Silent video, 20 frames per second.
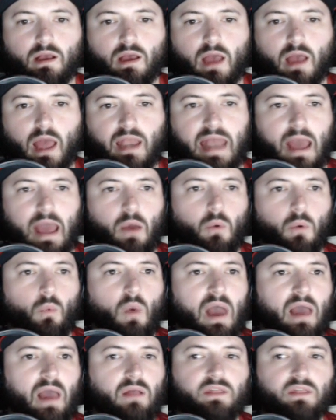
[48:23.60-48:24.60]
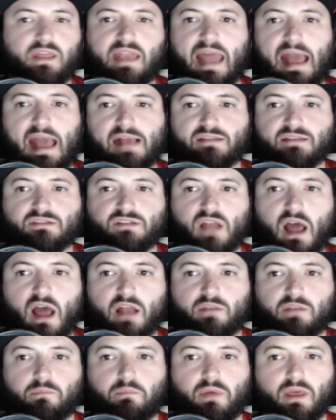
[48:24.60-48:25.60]
And now, while it has
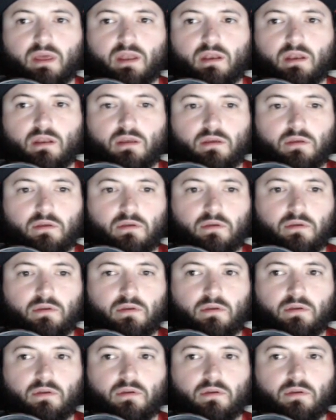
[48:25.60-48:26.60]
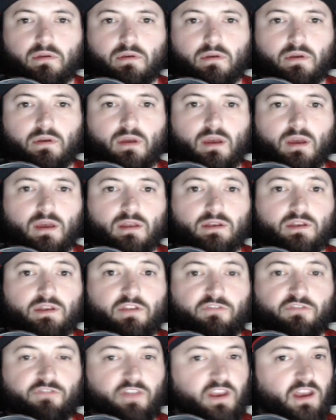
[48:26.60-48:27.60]
not been
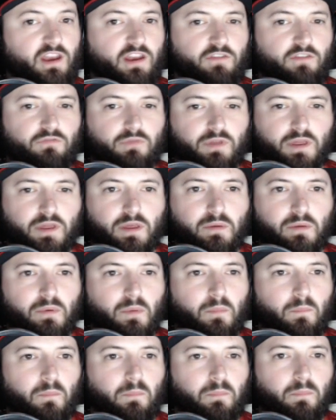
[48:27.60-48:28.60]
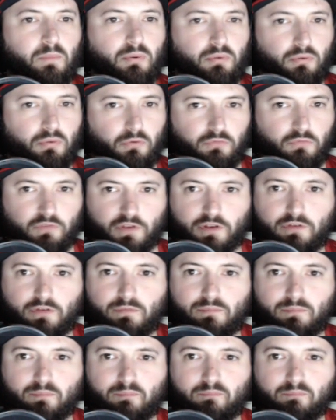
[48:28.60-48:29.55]
definitively proven,